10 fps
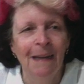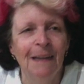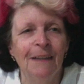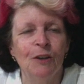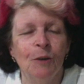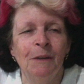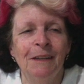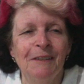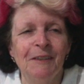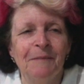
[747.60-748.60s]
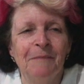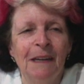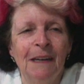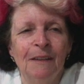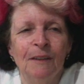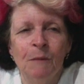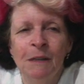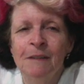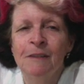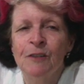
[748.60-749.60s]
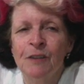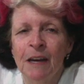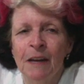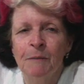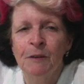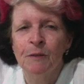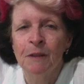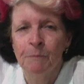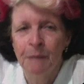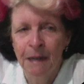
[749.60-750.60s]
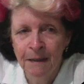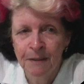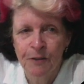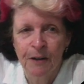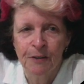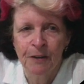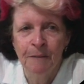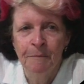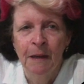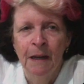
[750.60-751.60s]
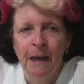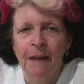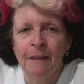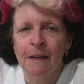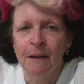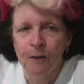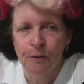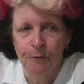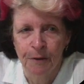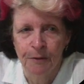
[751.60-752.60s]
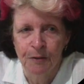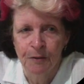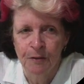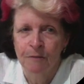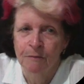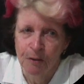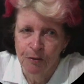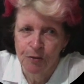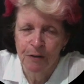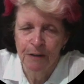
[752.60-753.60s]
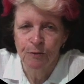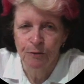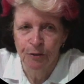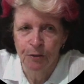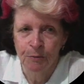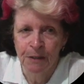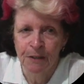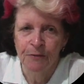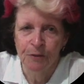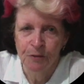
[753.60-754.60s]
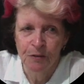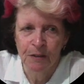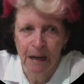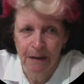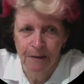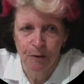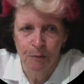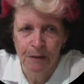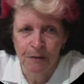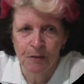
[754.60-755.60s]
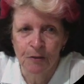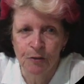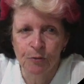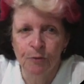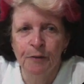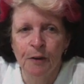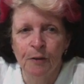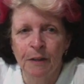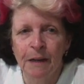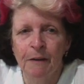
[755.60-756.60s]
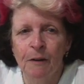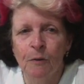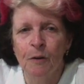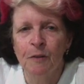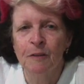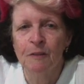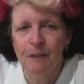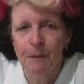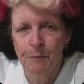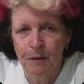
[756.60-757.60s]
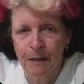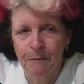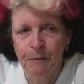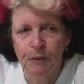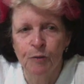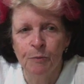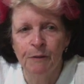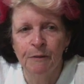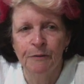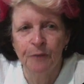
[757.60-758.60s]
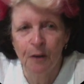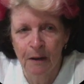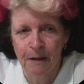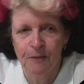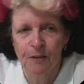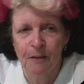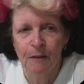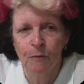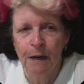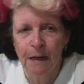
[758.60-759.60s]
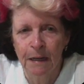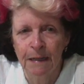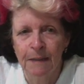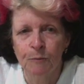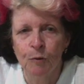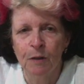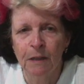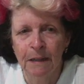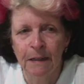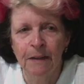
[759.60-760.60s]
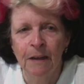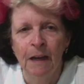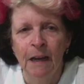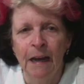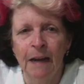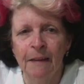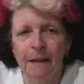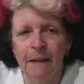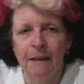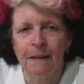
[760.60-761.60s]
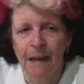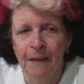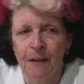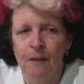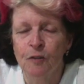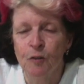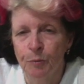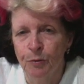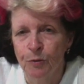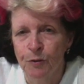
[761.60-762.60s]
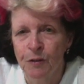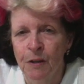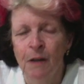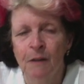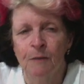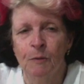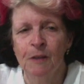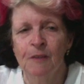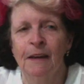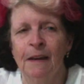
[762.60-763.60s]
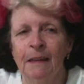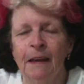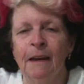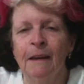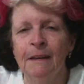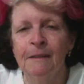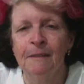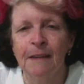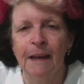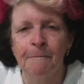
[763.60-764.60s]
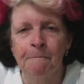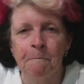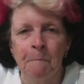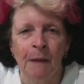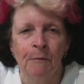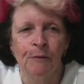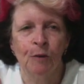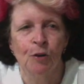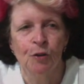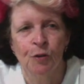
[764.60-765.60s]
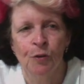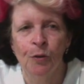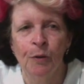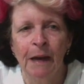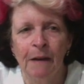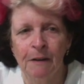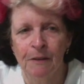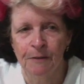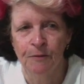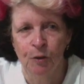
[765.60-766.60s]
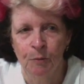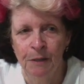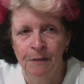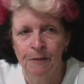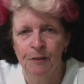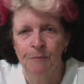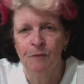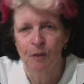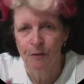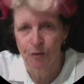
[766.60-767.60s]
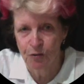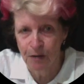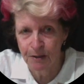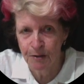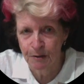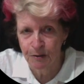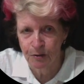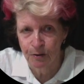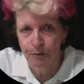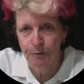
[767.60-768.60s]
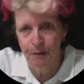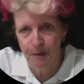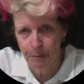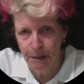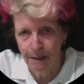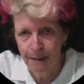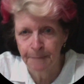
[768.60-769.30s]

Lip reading: Dominance. Dominance is shared between the bark structure and the yellow roses. So structural dominance versus colour dominance. The dual focal area works conceptually but could be refined so that one leads more clearly and the other supports. So what it's saying there is that we've got 2 areas of dominance. So the structure itself with the bark